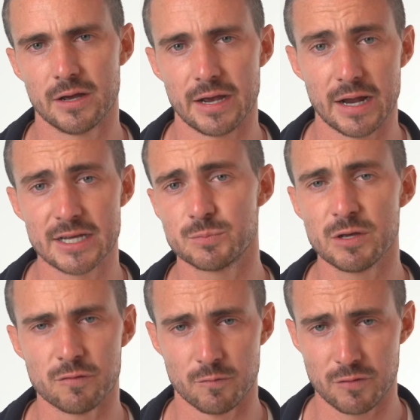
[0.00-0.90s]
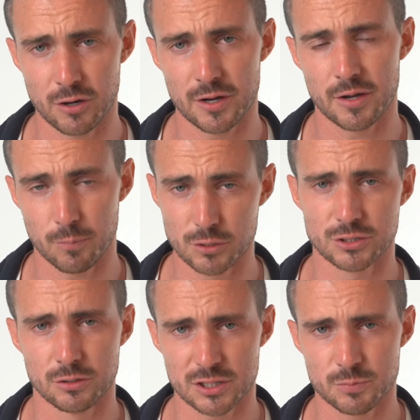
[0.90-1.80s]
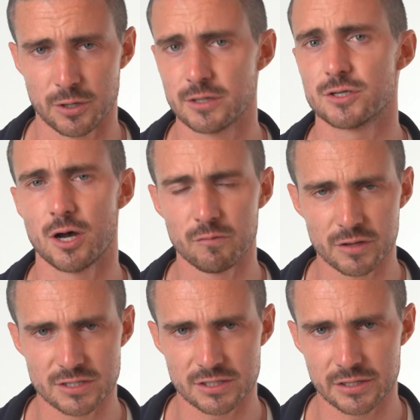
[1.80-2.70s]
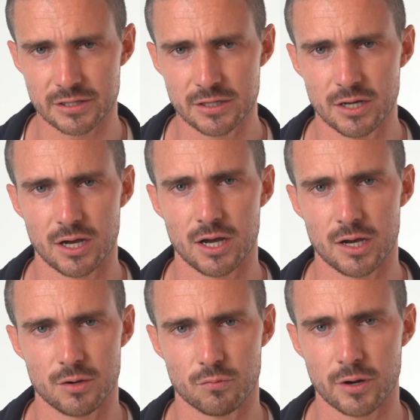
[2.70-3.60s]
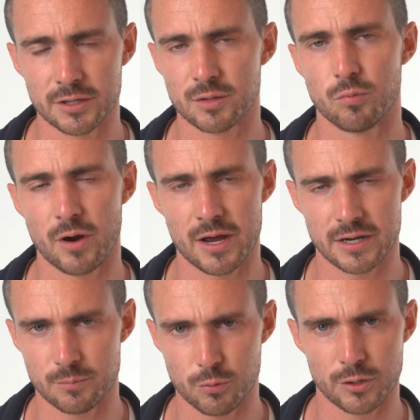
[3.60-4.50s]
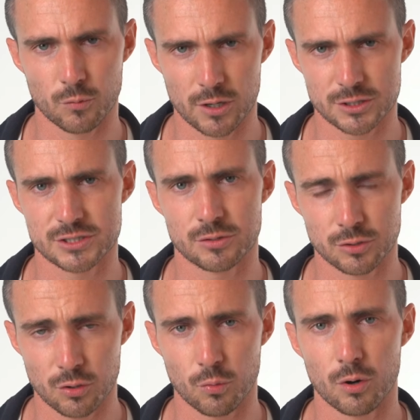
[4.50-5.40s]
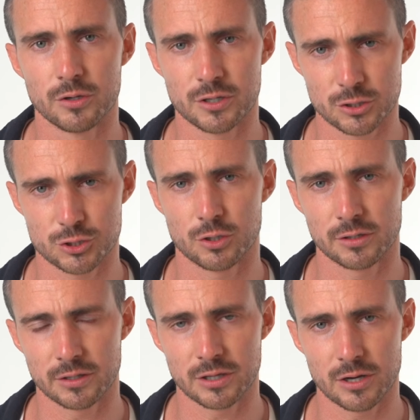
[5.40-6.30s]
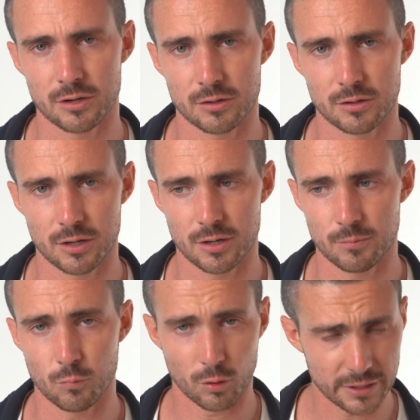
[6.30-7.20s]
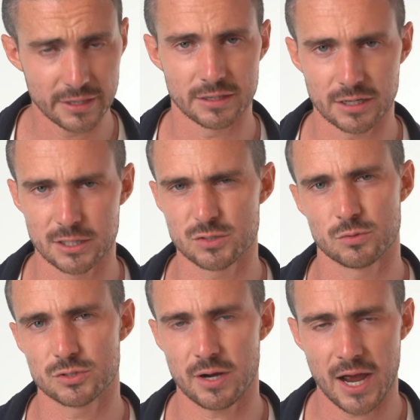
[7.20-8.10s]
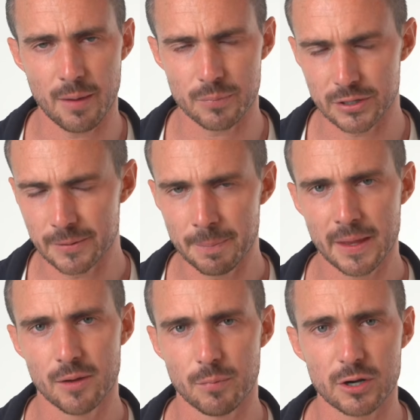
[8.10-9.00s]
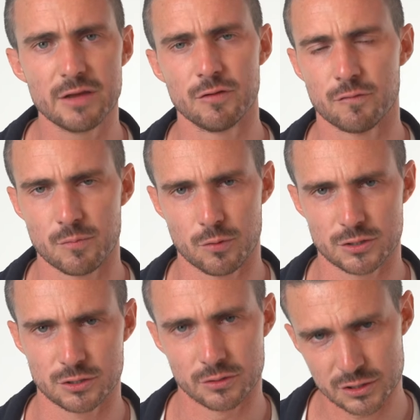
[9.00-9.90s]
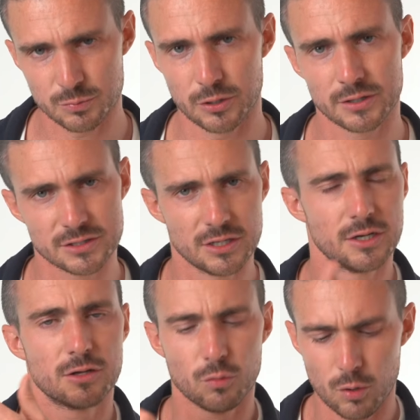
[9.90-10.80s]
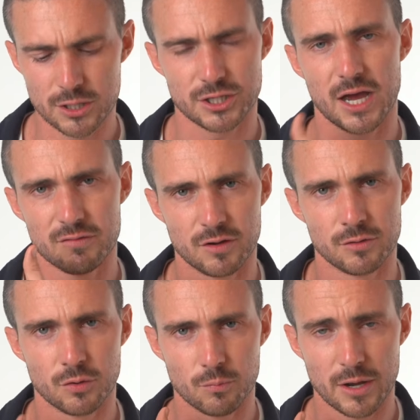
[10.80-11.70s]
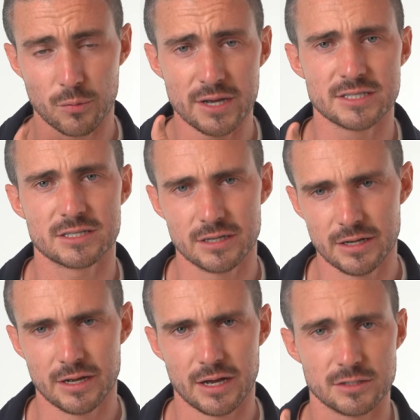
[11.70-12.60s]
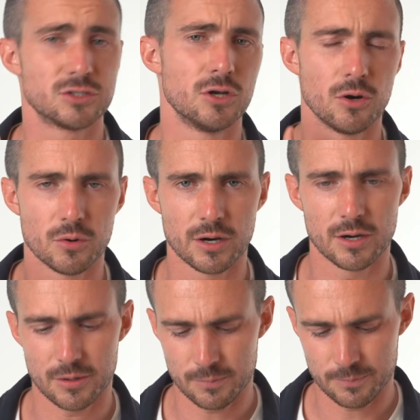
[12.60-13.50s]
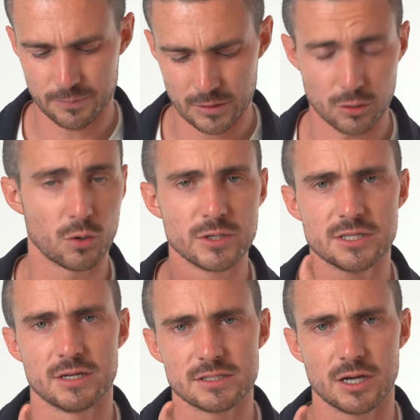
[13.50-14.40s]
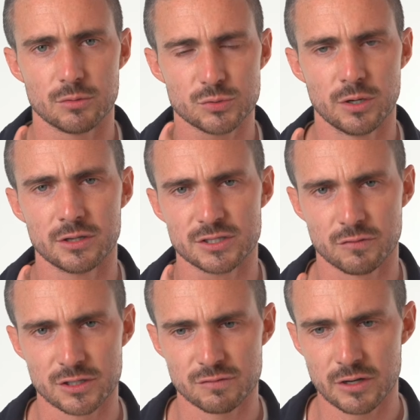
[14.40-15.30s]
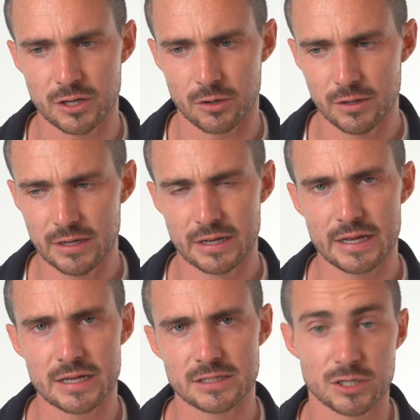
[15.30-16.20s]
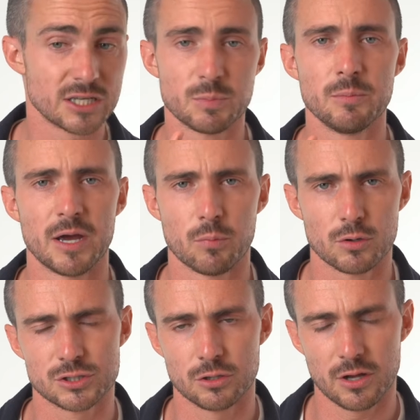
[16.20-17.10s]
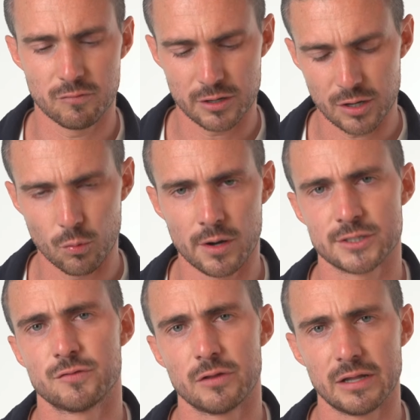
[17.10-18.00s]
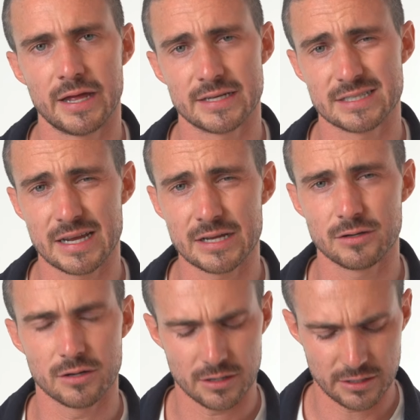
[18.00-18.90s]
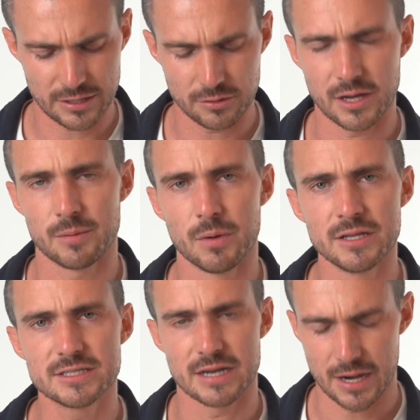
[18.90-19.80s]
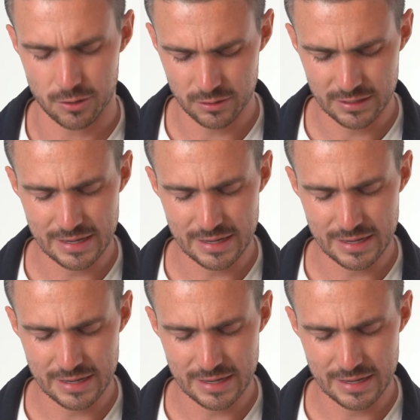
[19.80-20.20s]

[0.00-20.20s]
And I speak from very personal experience, obviously running the brand and putting watches out into the world and ensuring that they're working and that customers are happy, but even from personal experience. The watch I have on my wrist, it's no coincidence that I was wearing this for this video, has been my personal everyday watch for the last 8 or 9 months now.